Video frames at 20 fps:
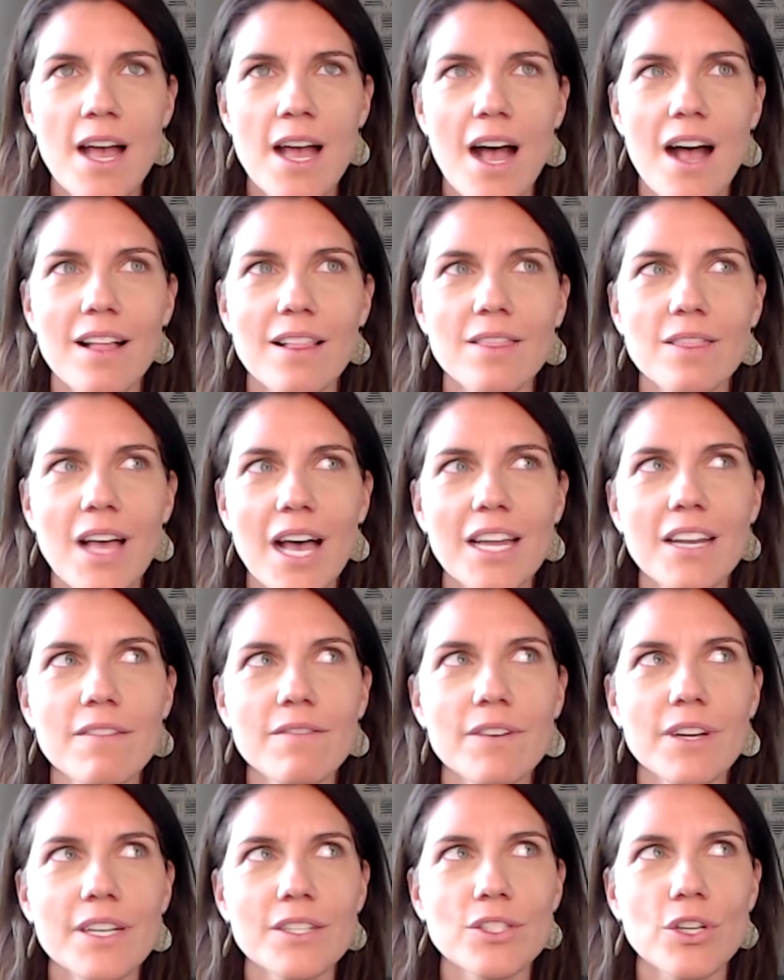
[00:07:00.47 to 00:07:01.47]
a lot of
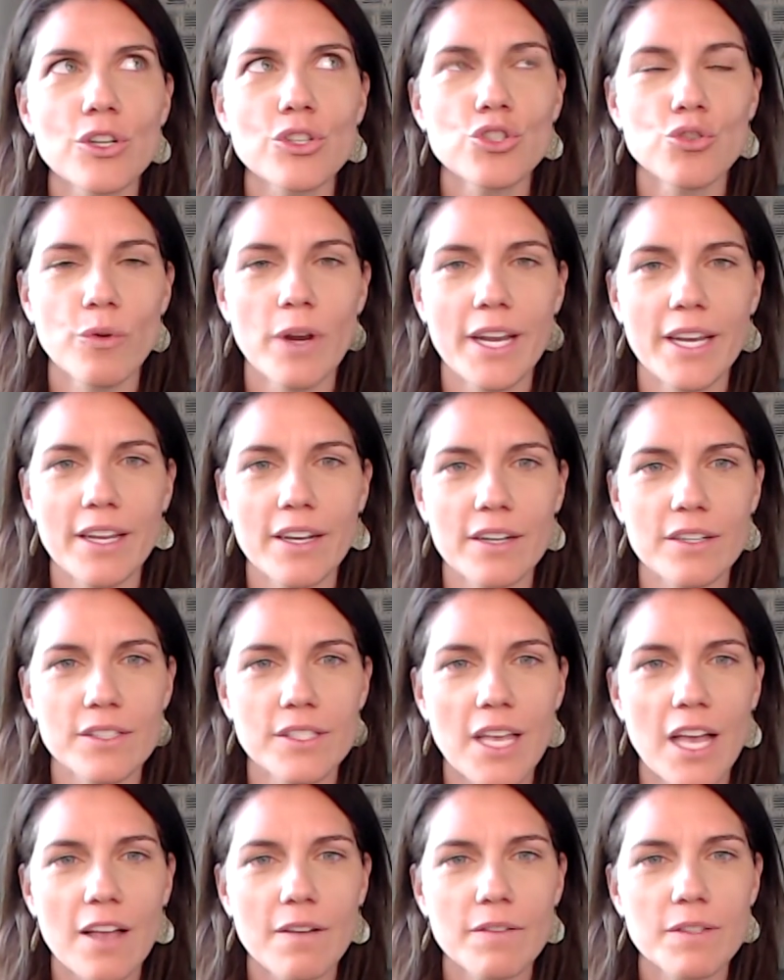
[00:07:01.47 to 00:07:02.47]
us are draining
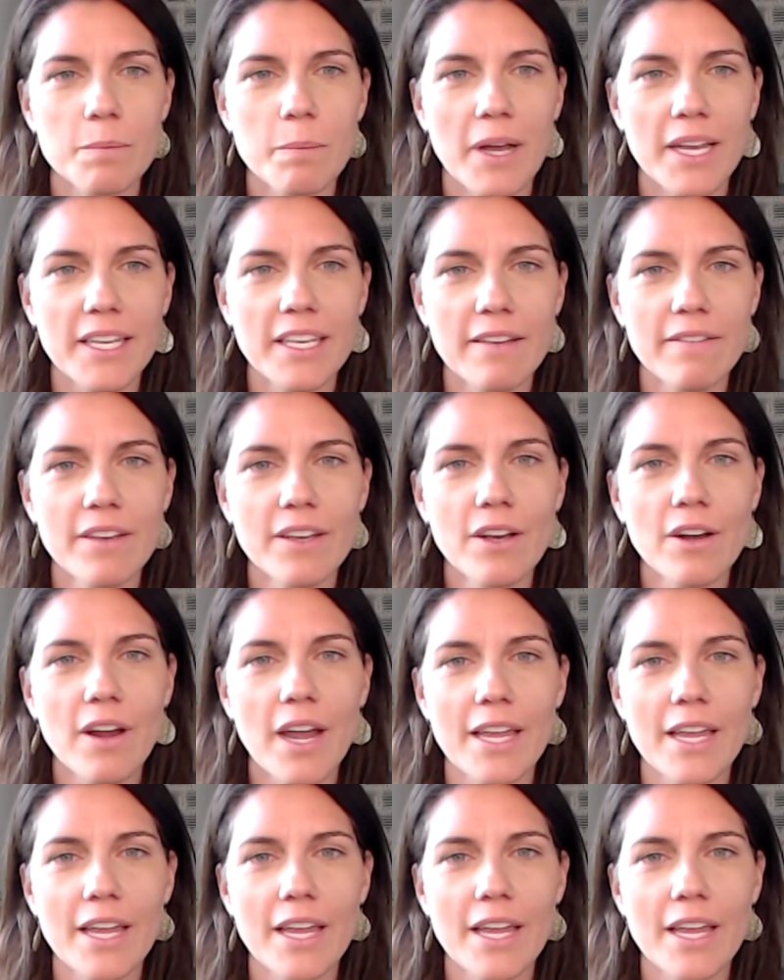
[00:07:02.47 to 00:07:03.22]
ourselves by giving our